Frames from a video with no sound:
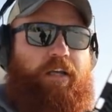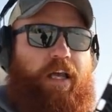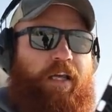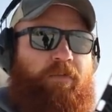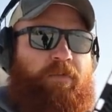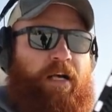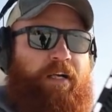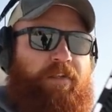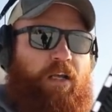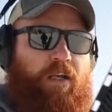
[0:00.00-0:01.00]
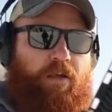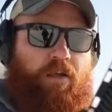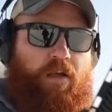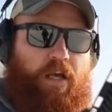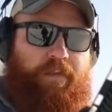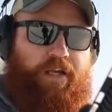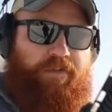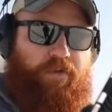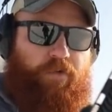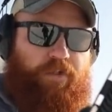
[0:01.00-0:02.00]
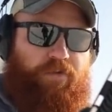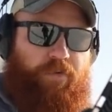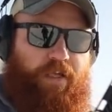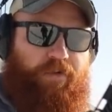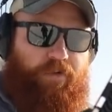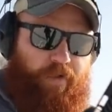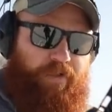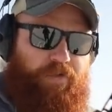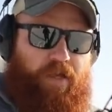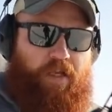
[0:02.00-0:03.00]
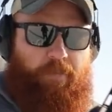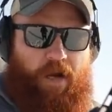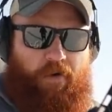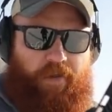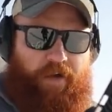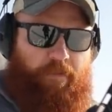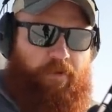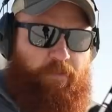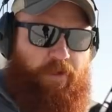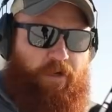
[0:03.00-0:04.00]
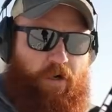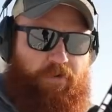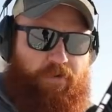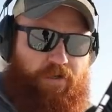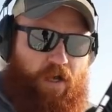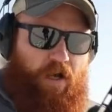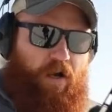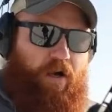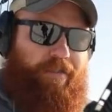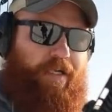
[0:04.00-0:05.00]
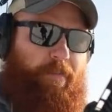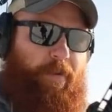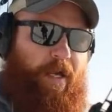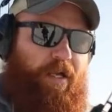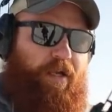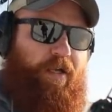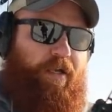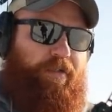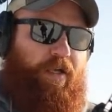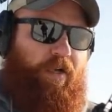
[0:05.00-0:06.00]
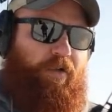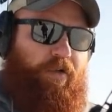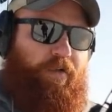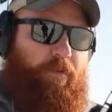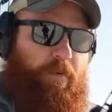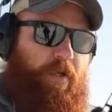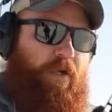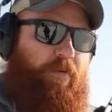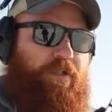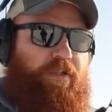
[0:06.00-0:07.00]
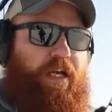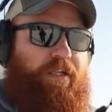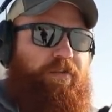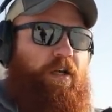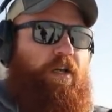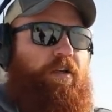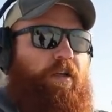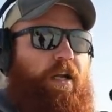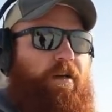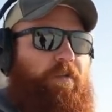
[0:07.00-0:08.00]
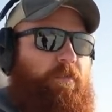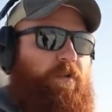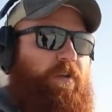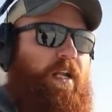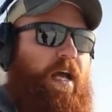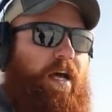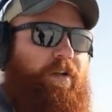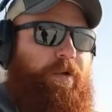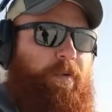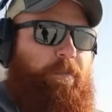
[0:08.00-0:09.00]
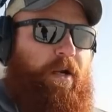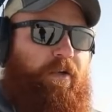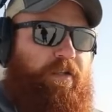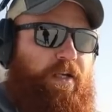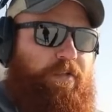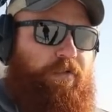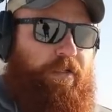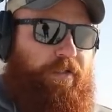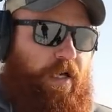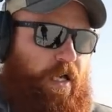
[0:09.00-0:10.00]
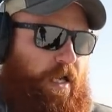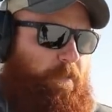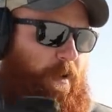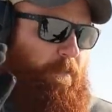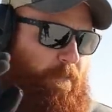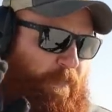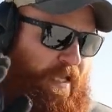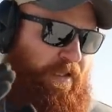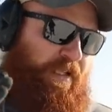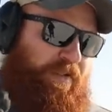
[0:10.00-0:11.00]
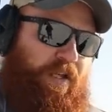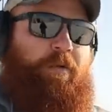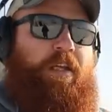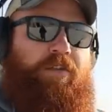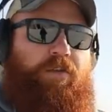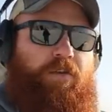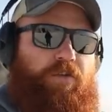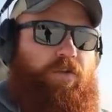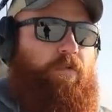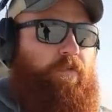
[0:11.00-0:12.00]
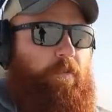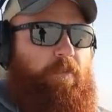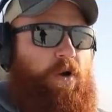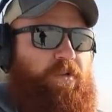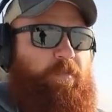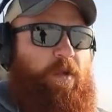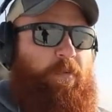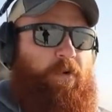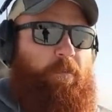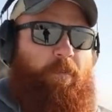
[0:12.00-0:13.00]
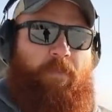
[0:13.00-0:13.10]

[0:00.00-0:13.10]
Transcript: gang of velocity, and that's going to increase your hitting power of that 9mm cartridge. On top of that, it's going to look a little bit meaner, which is nice. You're going to have the ability to add a little bit better accessories, but mainly it's going to be easier to shoot for most people,